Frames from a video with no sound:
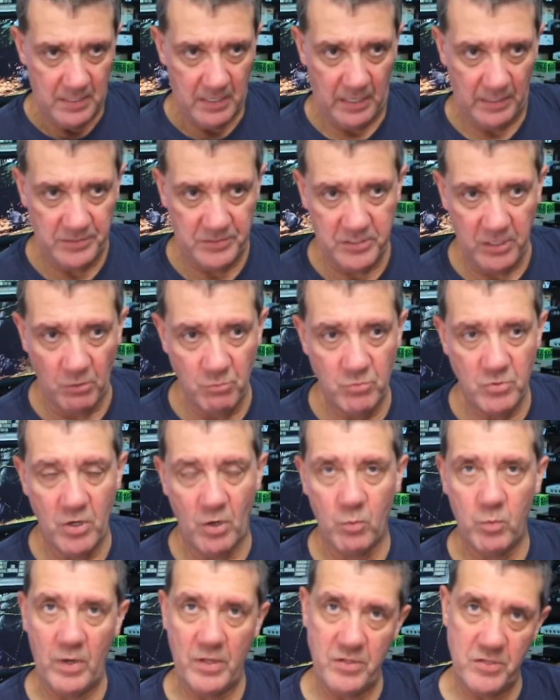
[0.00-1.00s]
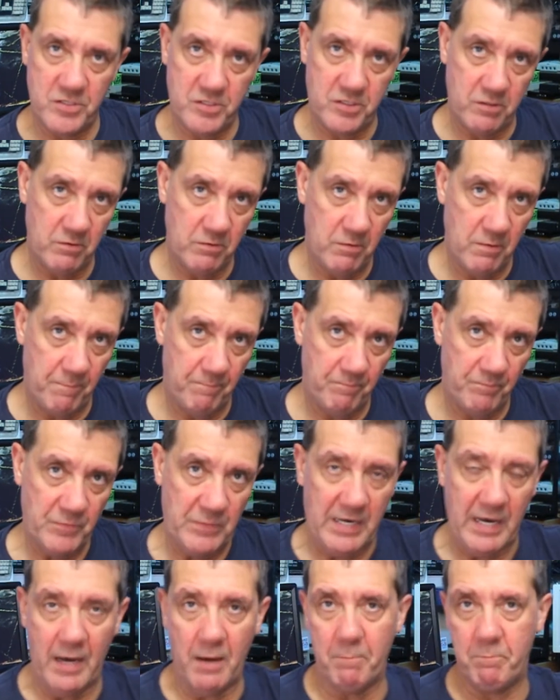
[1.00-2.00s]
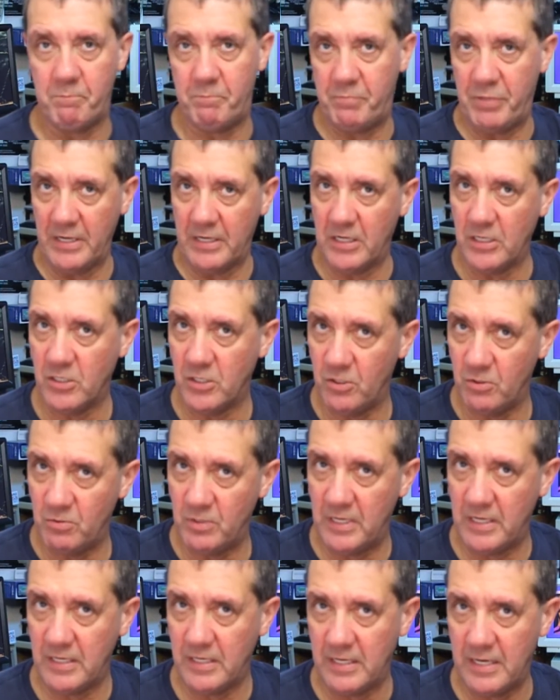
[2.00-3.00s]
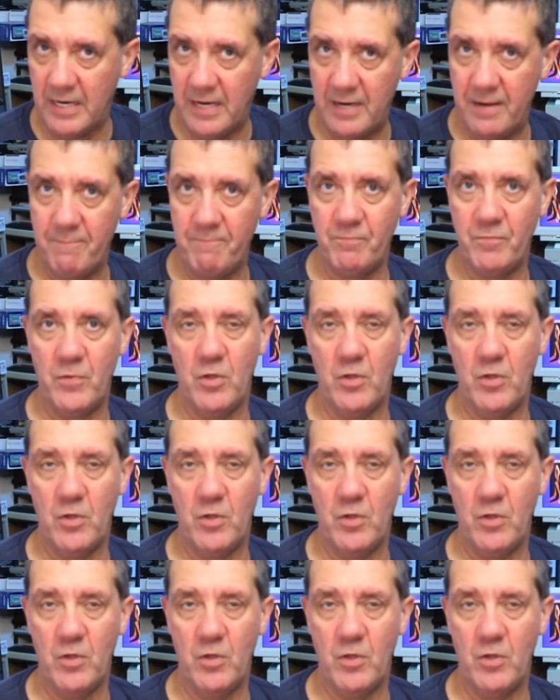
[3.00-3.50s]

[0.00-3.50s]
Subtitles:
I don't know whether to get a bigger unit yet